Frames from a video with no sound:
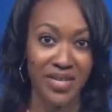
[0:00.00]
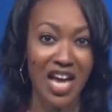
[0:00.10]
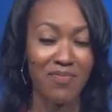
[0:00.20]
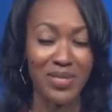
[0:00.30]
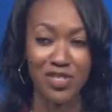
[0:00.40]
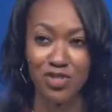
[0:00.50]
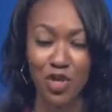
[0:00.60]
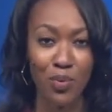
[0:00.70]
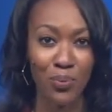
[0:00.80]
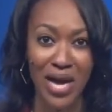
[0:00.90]
I've been
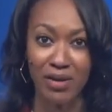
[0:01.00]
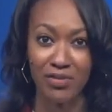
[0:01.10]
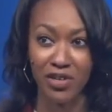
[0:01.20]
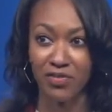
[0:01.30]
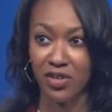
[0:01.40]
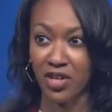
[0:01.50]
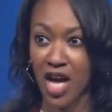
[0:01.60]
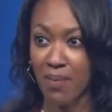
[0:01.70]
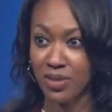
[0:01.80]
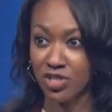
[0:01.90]
so proud of her for
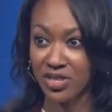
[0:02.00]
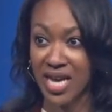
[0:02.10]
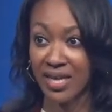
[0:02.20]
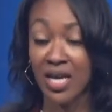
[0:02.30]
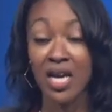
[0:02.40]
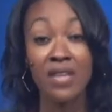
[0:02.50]
accomplishing that.